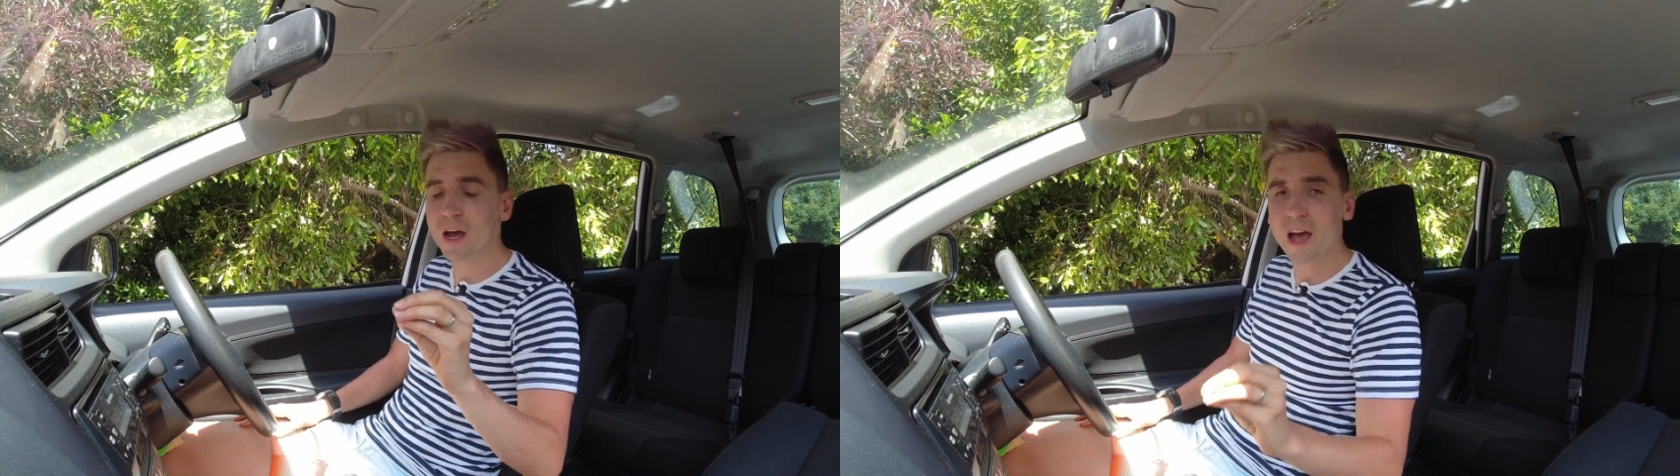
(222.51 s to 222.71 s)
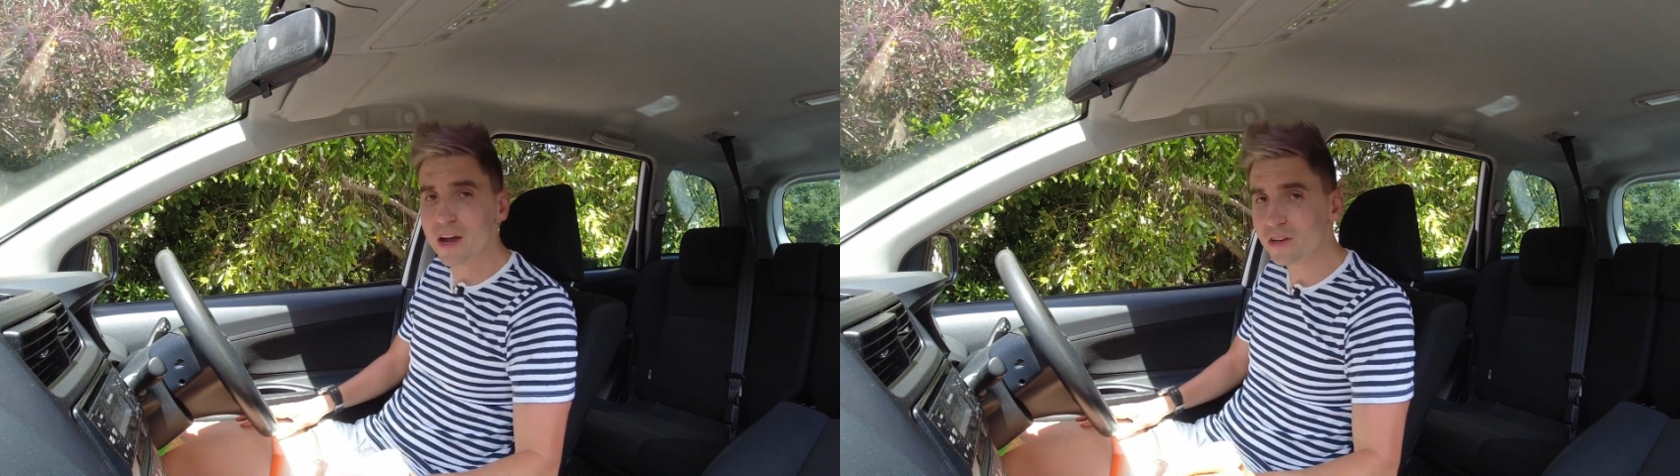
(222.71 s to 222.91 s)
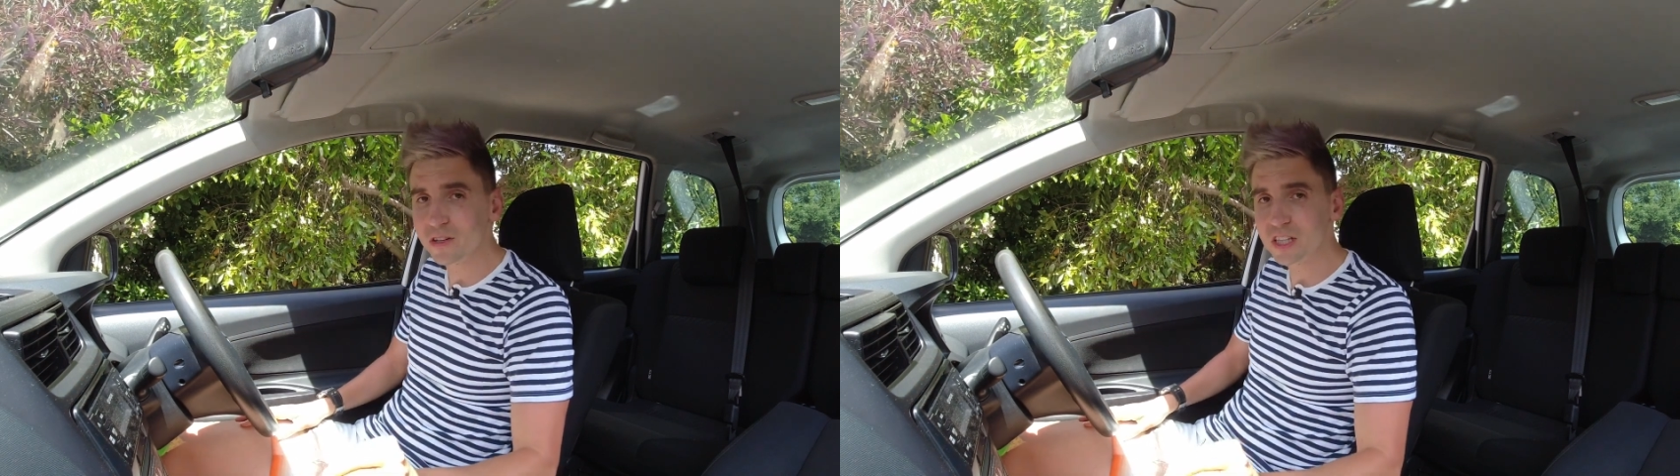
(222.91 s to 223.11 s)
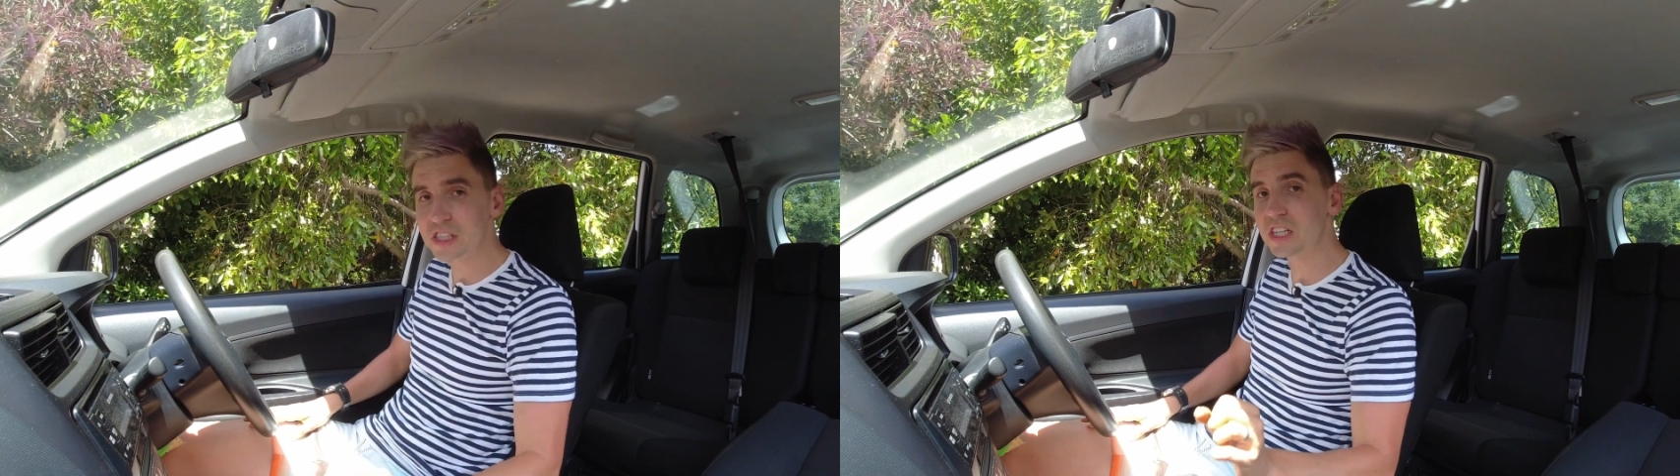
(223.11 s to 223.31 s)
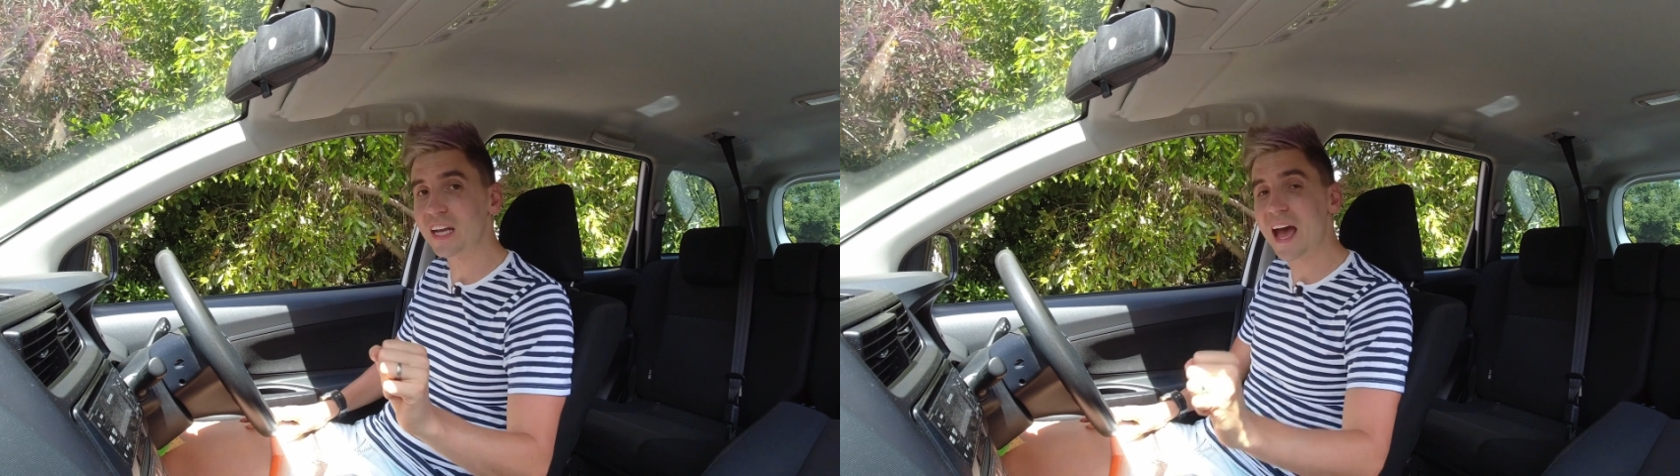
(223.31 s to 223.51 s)
air
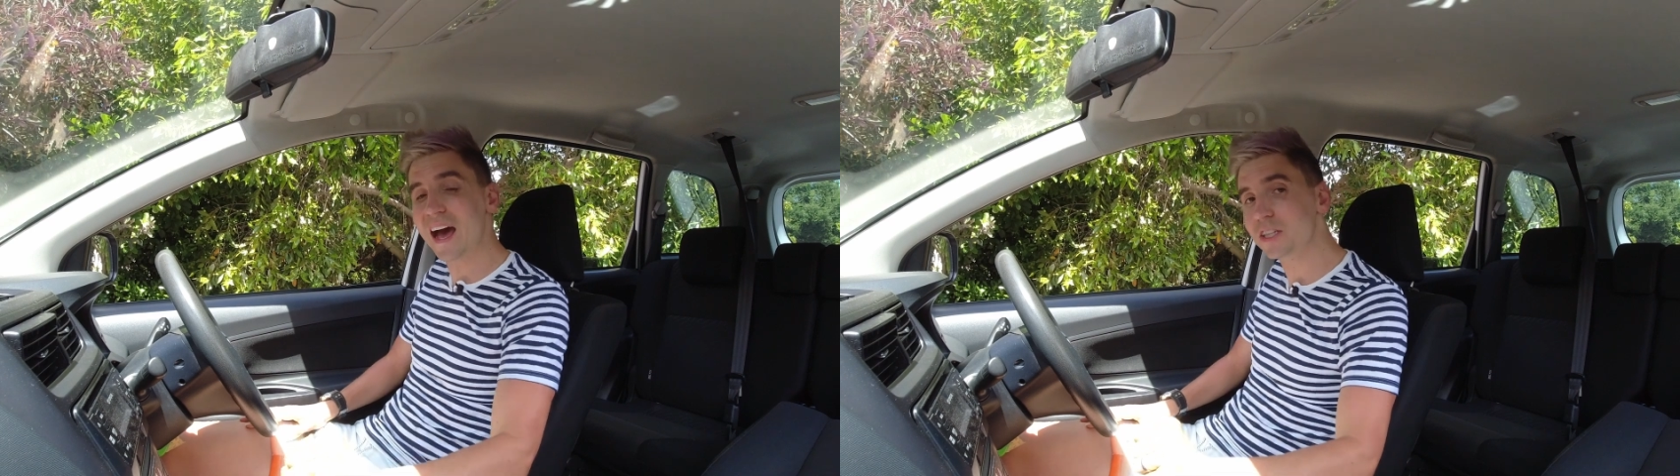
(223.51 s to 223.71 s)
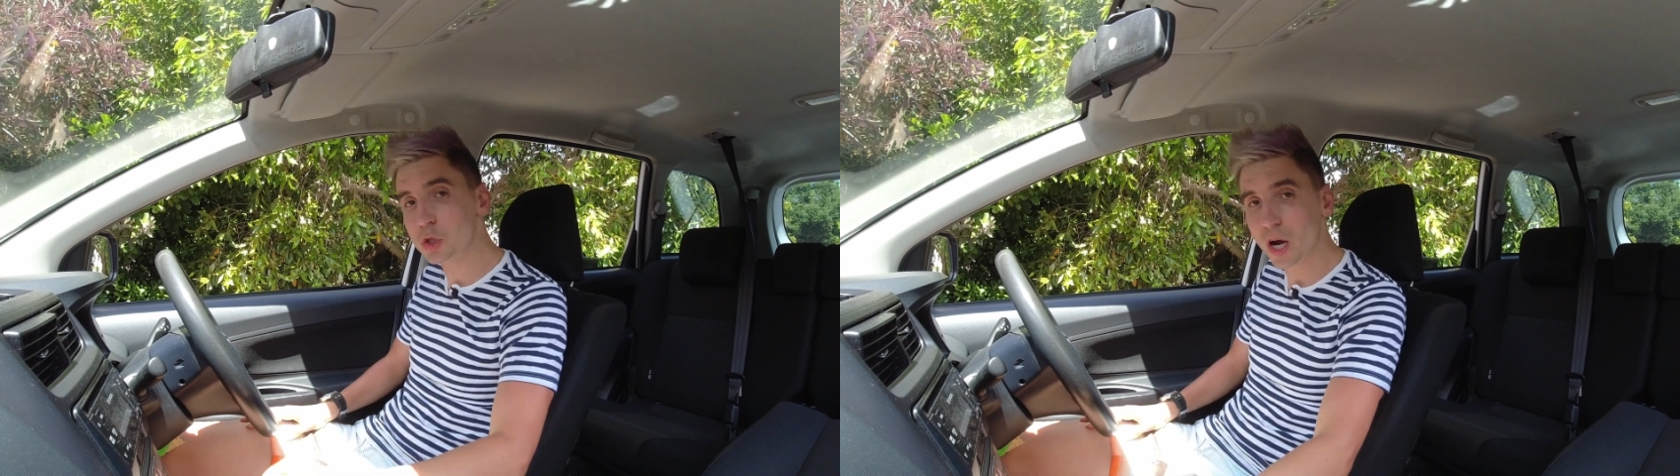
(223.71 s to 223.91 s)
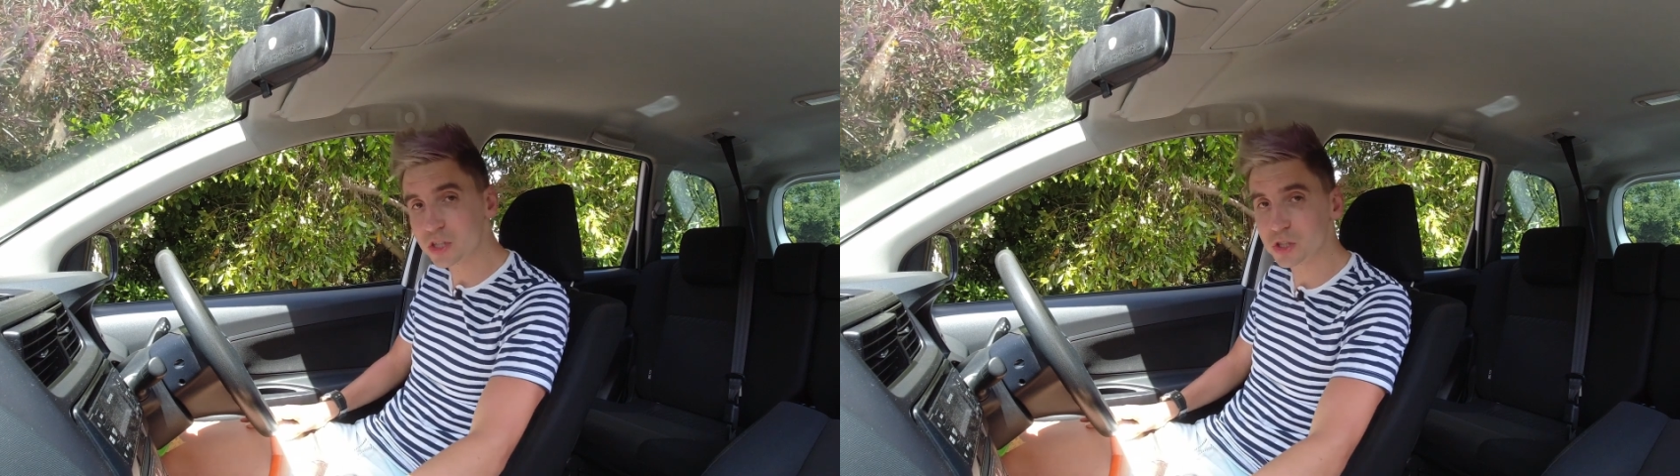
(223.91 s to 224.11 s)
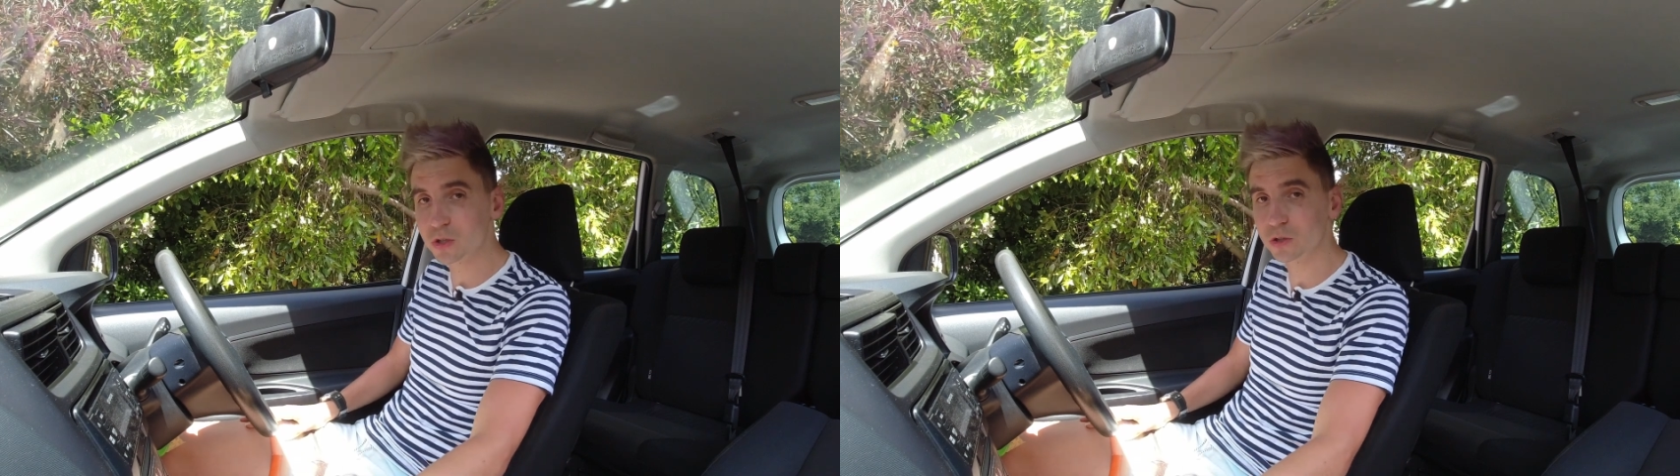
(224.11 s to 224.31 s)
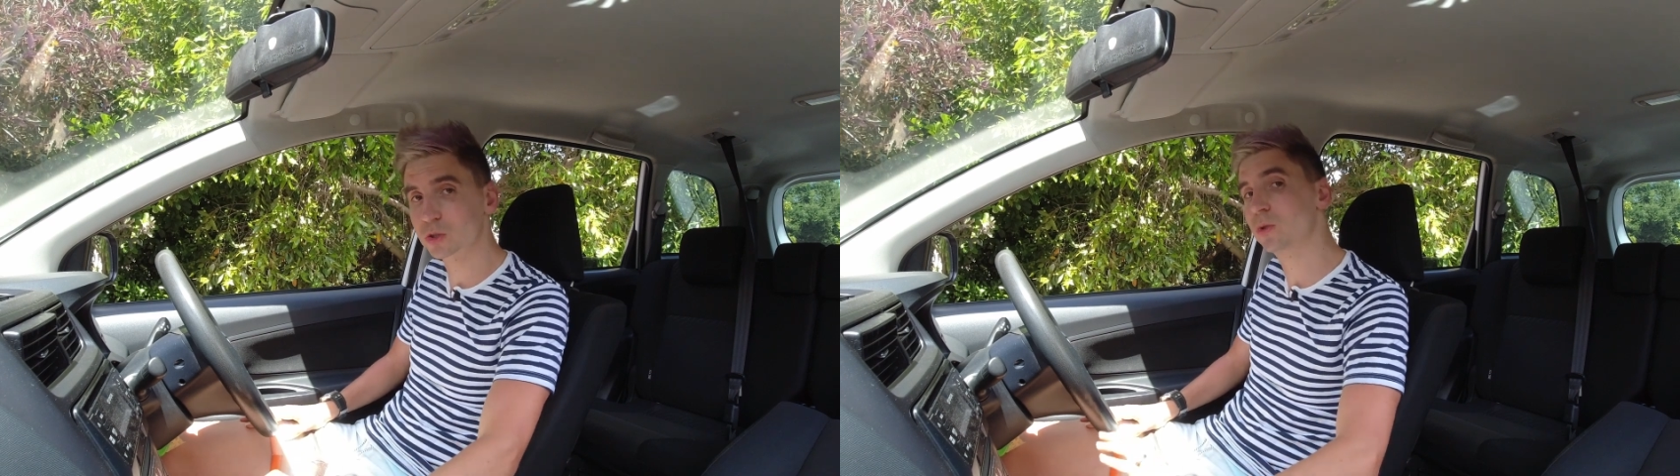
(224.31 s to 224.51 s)
conditioning and traction
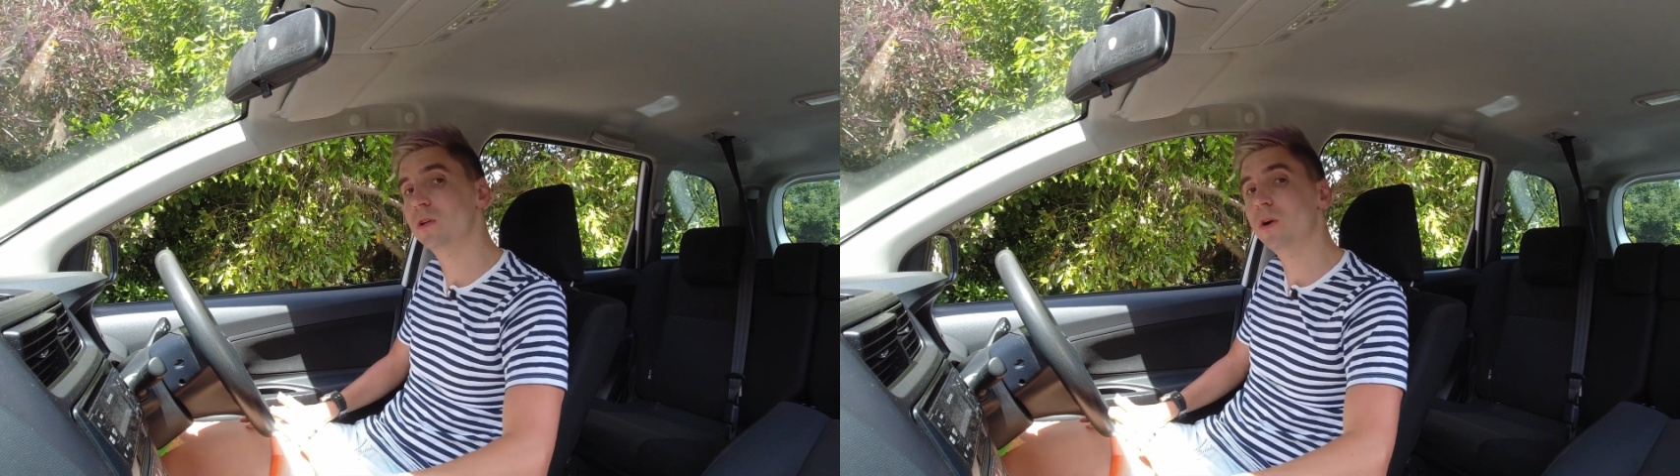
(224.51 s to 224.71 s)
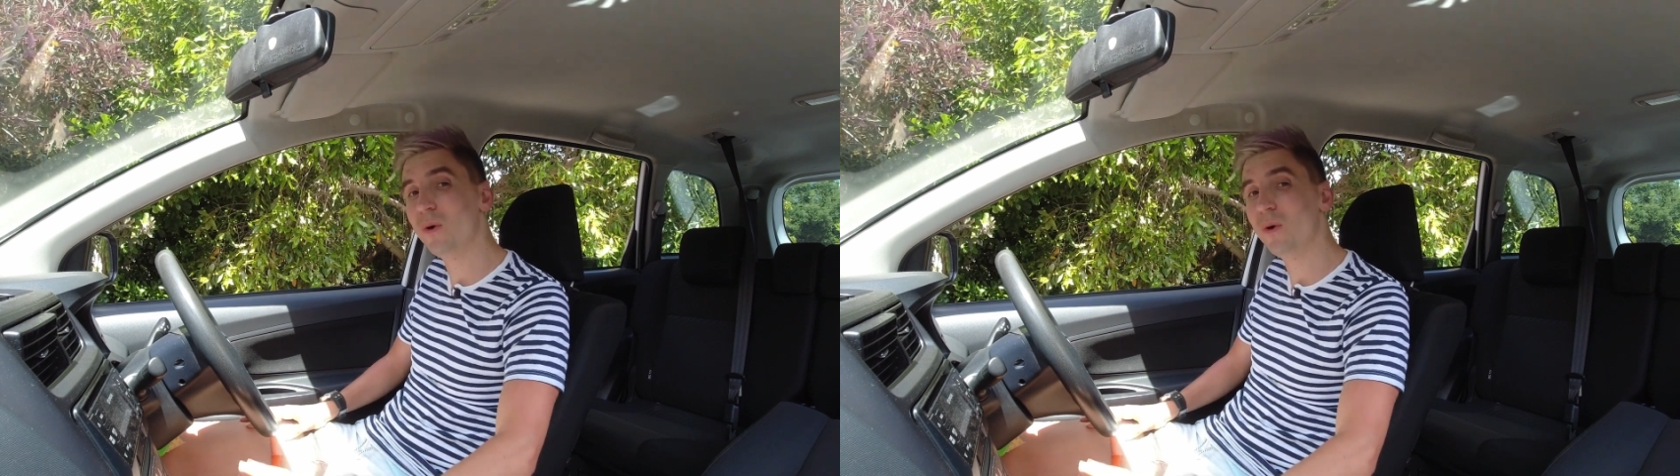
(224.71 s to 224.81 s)
control